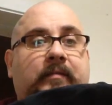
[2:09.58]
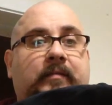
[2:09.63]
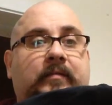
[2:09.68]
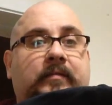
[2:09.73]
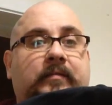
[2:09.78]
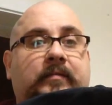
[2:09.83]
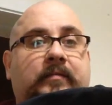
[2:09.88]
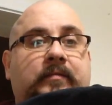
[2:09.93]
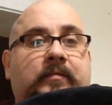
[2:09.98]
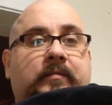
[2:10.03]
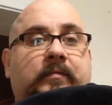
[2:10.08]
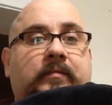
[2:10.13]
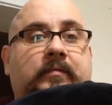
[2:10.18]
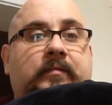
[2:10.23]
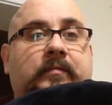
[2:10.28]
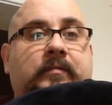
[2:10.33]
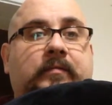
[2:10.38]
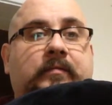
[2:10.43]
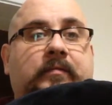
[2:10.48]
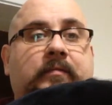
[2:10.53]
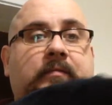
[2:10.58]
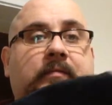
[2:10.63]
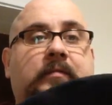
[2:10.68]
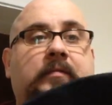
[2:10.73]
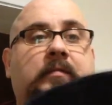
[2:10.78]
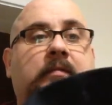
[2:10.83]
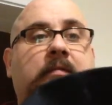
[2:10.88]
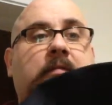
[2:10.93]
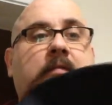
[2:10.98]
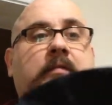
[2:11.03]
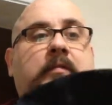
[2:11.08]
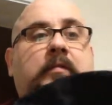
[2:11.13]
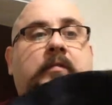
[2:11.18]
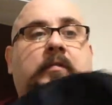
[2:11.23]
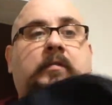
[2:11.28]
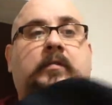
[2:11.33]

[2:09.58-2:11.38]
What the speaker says: [no speech]